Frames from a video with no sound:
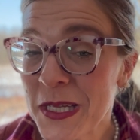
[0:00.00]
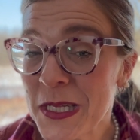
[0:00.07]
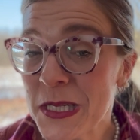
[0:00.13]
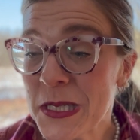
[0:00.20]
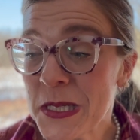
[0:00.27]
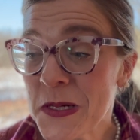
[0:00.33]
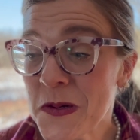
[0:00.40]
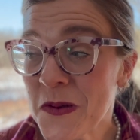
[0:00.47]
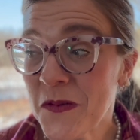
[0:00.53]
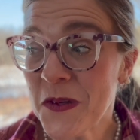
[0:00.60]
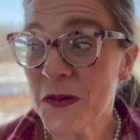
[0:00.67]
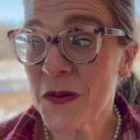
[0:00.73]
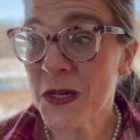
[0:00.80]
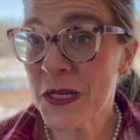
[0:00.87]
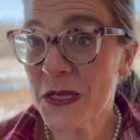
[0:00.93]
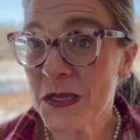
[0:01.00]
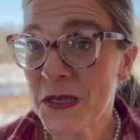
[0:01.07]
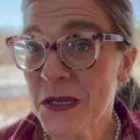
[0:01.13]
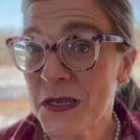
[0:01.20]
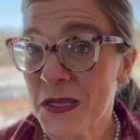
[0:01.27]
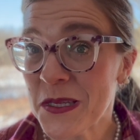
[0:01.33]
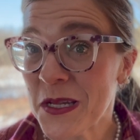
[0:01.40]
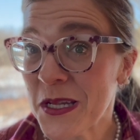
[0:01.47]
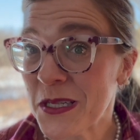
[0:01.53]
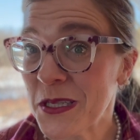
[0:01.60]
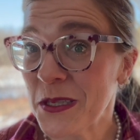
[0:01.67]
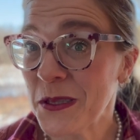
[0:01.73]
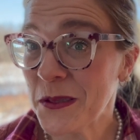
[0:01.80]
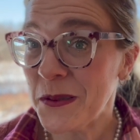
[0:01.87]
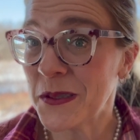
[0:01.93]
So if you're watching this and that's
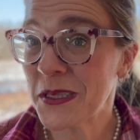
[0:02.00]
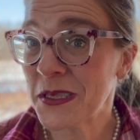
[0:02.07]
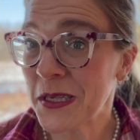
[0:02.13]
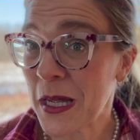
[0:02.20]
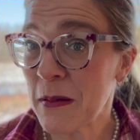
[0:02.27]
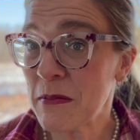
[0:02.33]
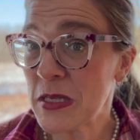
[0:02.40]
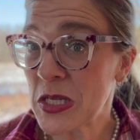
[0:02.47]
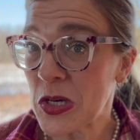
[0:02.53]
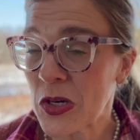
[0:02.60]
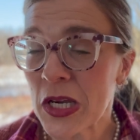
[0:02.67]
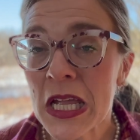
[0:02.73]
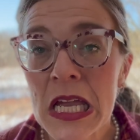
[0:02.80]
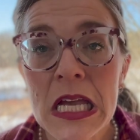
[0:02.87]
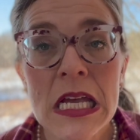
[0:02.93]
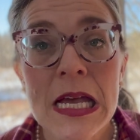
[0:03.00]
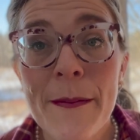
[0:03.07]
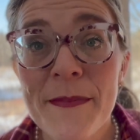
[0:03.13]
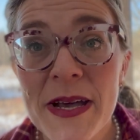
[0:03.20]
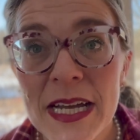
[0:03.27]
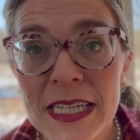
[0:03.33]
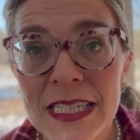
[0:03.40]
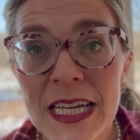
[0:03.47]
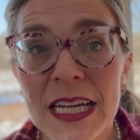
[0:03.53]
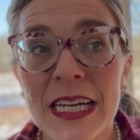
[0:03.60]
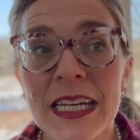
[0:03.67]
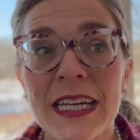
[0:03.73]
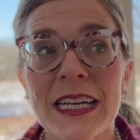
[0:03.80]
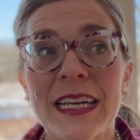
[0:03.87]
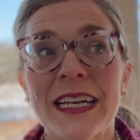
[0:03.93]
you, uh, I'm sorry, but
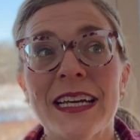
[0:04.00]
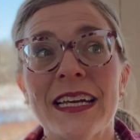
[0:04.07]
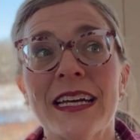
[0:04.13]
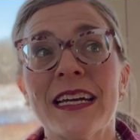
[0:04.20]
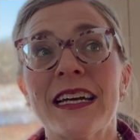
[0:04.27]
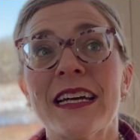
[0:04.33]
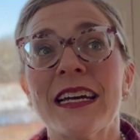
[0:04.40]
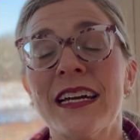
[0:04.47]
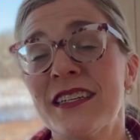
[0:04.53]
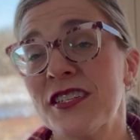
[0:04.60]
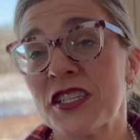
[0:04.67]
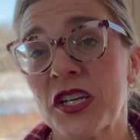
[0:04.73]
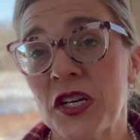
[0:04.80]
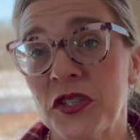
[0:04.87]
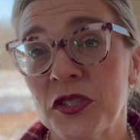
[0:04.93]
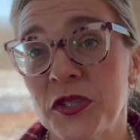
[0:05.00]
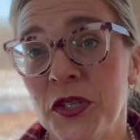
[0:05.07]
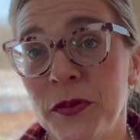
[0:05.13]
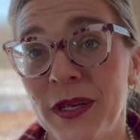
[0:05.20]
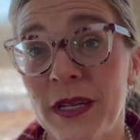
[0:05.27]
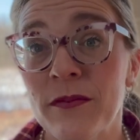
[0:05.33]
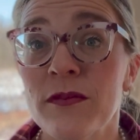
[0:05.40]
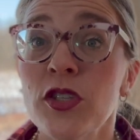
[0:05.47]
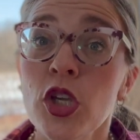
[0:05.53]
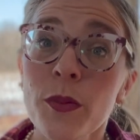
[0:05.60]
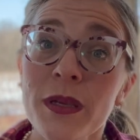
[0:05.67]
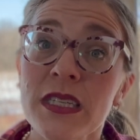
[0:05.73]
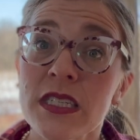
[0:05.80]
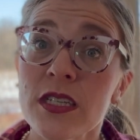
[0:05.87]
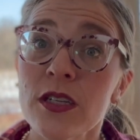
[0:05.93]
uh, I just called her Newbie.
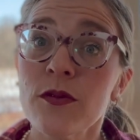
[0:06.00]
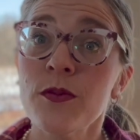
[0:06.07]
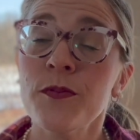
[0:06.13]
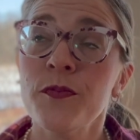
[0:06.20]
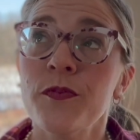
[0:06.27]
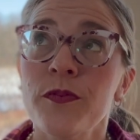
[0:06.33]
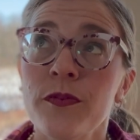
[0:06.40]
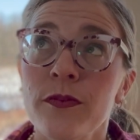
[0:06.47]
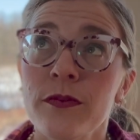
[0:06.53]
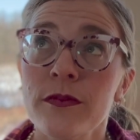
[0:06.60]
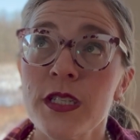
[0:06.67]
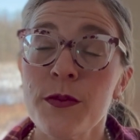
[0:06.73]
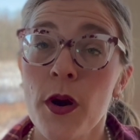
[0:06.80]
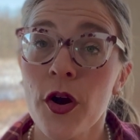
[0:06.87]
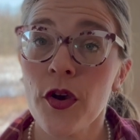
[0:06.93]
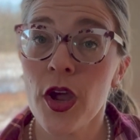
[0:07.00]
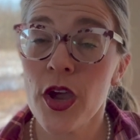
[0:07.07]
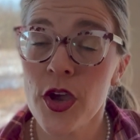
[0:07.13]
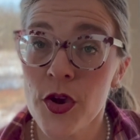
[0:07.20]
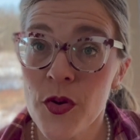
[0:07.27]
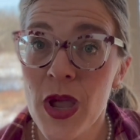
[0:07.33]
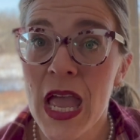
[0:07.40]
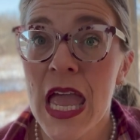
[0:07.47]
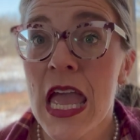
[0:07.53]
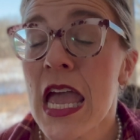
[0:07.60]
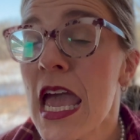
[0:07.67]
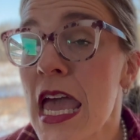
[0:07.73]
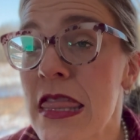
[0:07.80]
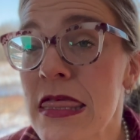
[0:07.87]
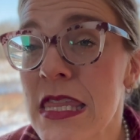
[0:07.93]
Newbies do tomorrow.
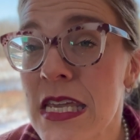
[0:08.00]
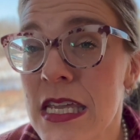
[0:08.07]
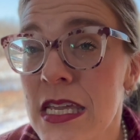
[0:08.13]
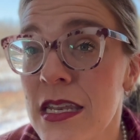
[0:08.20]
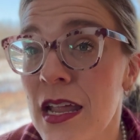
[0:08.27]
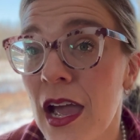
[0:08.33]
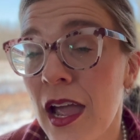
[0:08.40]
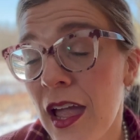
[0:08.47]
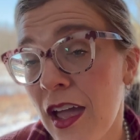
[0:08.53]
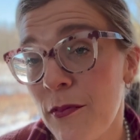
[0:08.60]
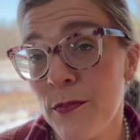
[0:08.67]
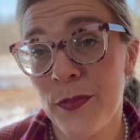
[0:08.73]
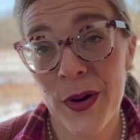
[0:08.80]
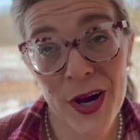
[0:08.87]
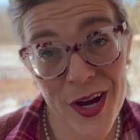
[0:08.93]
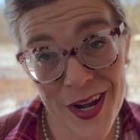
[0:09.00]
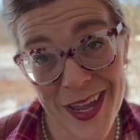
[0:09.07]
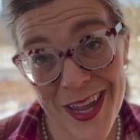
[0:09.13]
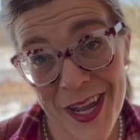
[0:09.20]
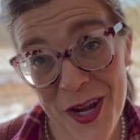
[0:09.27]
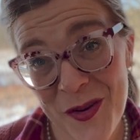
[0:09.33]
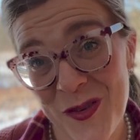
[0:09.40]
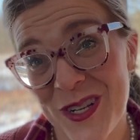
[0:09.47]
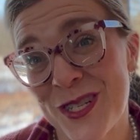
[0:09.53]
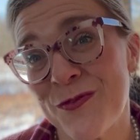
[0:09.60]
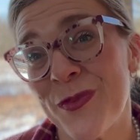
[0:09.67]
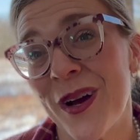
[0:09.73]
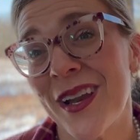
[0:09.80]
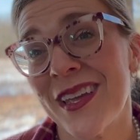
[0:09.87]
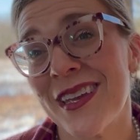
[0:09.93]
And then I have Bonnie, which
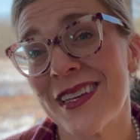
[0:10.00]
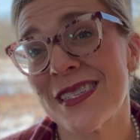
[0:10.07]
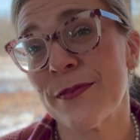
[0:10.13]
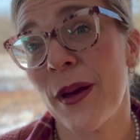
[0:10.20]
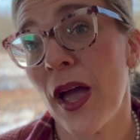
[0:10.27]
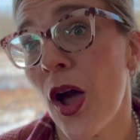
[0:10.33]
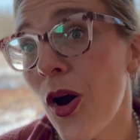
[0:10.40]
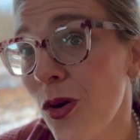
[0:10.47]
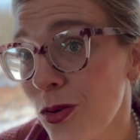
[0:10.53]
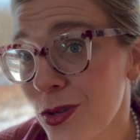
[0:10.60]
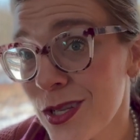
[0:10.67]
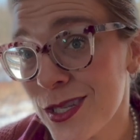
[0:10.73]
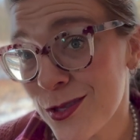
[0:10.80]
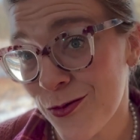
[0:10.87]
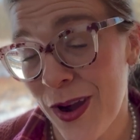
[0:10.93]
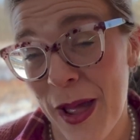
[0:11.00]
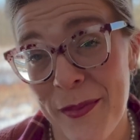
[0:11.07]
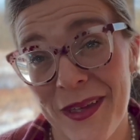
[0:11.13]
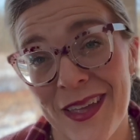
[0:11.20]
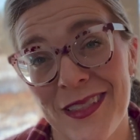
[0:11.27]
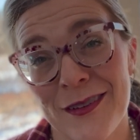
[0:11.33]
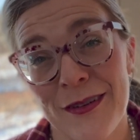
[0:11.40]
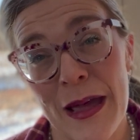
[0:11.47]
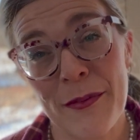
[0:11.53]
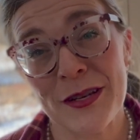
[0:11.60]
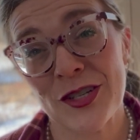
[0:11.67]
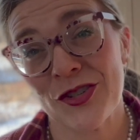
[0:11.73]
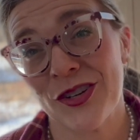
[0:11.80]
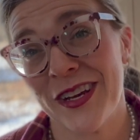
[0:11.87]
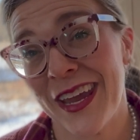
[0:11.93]
Bonnie is my oldest rabbit in the
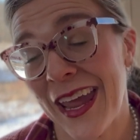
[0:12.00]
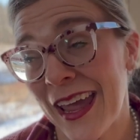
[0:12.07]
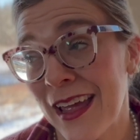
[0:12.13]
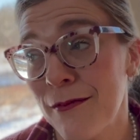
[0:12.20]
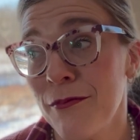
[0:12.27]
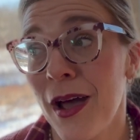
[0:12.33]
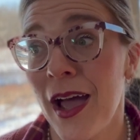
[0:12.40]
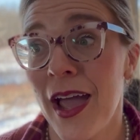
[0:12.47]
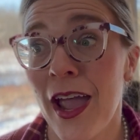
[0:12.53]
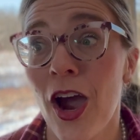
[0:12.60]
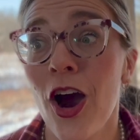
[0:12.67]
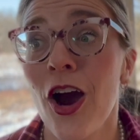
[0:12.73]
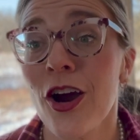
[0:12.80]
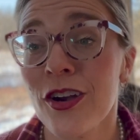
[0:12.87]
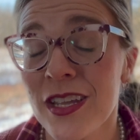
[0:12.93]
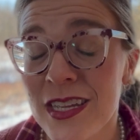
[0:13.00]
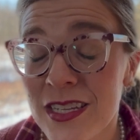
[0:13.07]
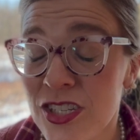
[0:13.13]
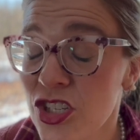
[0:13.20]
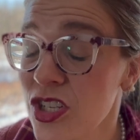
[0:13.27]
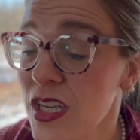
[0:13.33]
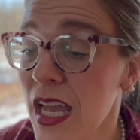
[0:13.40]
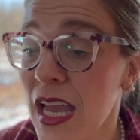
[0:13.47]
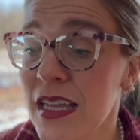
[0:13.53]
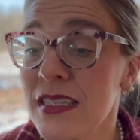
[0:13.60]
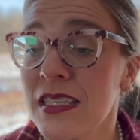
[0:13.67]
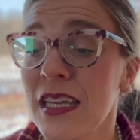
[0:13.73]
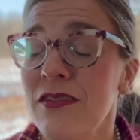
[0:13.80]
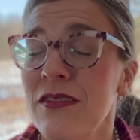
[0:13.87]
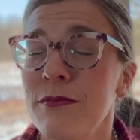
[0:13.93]
rabbitry and my hardiest. She has
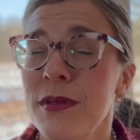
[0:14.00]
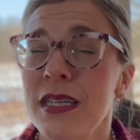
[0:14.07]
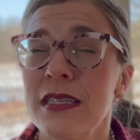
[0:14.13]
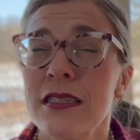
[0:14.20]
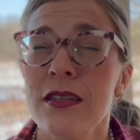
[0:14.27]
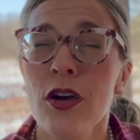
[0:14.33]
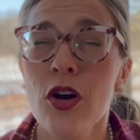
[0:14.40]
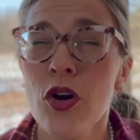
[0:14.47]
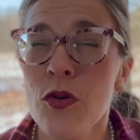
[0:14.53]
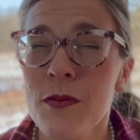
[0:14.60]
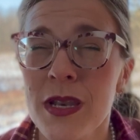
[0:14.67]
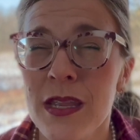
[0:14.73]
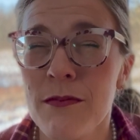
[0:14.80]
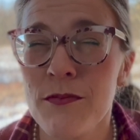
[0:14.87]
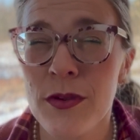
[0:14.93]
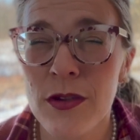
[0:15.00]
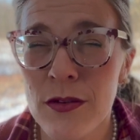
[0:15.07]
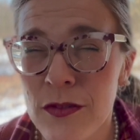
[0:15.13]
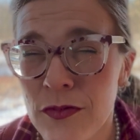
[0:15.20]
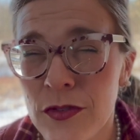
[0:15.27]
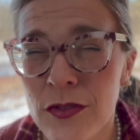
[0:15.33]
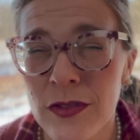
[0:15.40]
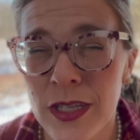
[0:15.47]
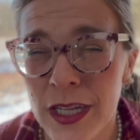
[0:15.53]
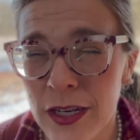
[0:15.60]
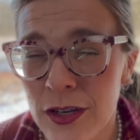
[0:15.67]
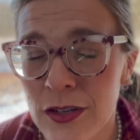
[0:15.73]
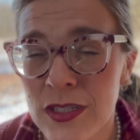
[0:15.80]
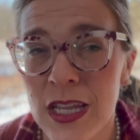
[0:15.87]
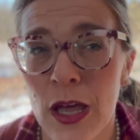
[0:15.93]
given me so many beautiful
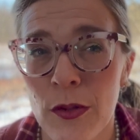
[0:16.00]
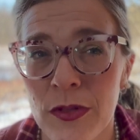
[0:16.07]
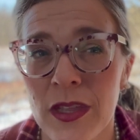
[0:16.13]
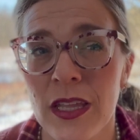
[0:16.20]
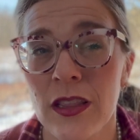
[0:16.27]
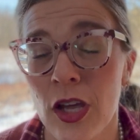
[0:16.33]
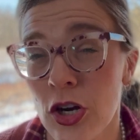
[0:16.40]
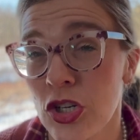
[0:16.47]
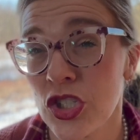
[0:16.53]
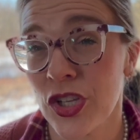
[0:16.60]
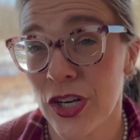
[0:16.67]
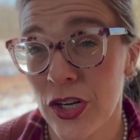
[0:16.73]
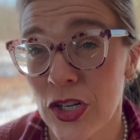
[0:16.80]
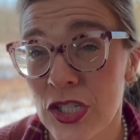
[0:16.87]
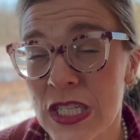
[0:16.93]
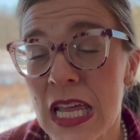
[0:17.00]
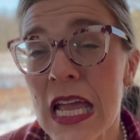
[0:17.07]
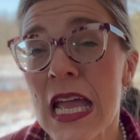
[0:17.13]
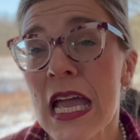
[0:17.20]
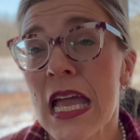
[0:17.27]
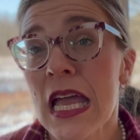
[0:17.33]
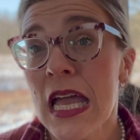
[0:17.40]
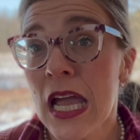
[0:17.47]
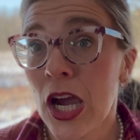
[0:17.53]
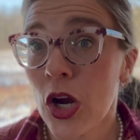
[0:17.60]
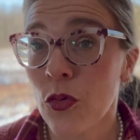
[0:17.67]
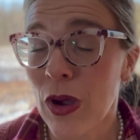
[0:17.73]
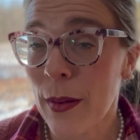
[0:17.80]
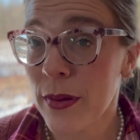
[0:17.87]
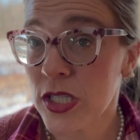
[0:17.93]
litters, healthy, large litters. Her
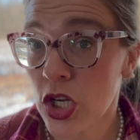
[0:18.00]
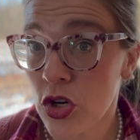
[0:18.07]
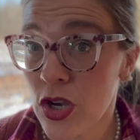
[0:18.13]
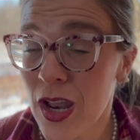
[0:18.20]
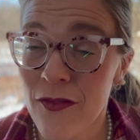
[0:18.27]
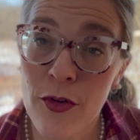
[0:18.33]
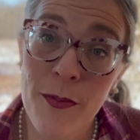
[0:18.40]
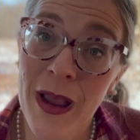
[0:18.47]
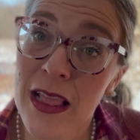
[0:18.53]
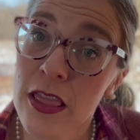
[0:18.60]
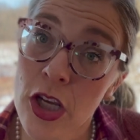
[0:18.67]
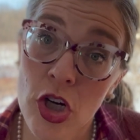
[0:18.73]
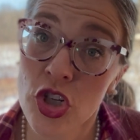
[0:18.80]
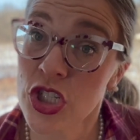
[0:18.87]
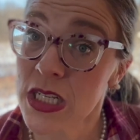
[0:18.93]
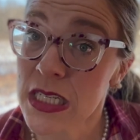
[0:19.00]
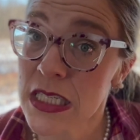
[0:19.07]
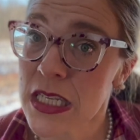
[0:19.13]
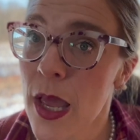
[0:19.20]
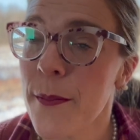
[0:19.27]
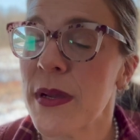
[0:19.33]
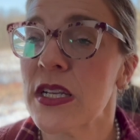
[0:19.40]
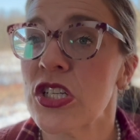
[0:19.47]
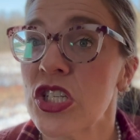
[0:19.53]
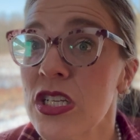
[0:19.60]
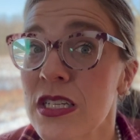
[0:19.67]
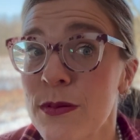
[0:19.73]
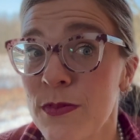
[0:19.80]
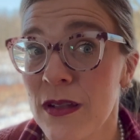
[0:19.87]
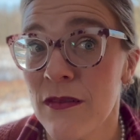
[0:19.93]
rabbits are never my largest, but she
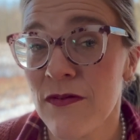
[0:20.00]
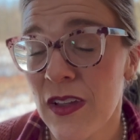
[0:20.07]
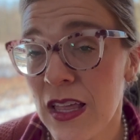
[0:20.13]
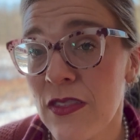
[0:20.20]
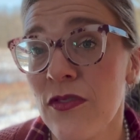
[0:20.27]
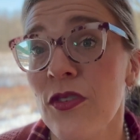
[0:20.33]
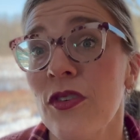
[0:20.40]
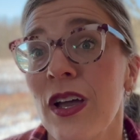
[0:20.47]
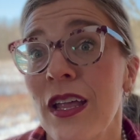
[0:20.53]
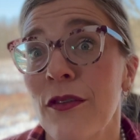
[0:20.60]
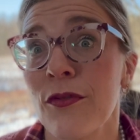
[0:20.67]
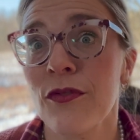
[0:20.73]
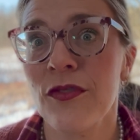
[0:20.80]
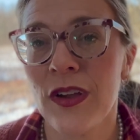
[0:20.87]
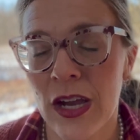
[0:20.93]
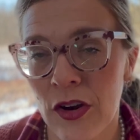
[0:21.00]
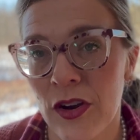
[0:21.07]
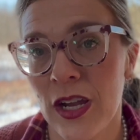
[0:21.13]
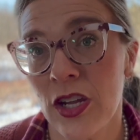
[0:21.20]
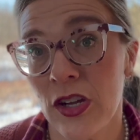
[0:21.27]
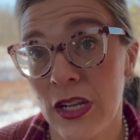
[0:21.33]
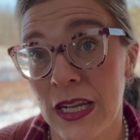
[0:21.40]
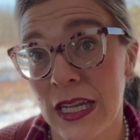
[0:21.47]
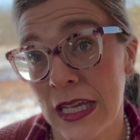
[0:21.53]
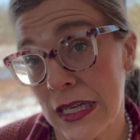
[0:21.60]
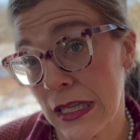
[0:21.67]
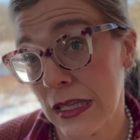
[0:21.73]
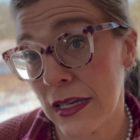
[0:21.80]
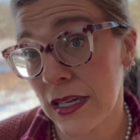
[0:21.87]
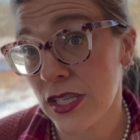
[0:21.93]
has been faithful and very good at
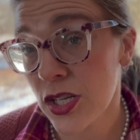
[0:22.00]
kindling.